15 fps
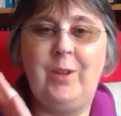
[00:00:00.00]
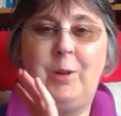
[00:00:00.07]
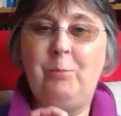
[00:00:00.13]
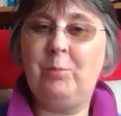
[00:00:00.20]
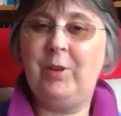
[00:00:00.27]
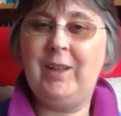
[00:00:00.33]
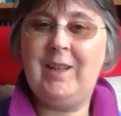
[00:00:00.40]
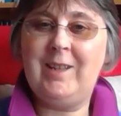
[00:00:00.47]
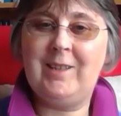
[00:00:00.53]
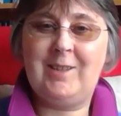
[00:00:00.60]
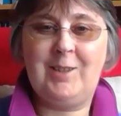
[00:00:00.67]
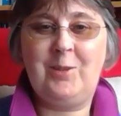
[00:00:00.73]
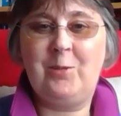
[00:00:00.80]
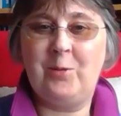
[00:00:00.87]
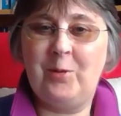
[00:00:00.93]
then
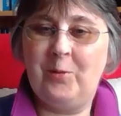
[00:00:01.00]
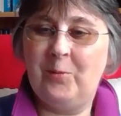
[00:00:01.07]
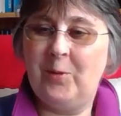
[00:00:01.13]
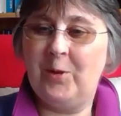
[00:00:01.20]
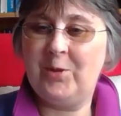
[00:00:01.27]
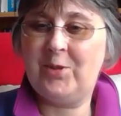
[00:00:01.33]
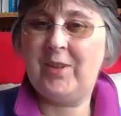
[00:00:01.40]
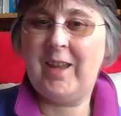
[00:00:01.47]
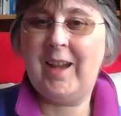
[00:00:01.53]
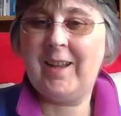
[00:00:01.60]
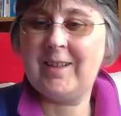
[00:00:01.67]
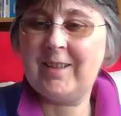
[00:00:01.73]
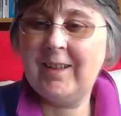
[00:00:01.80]
please go and watch that.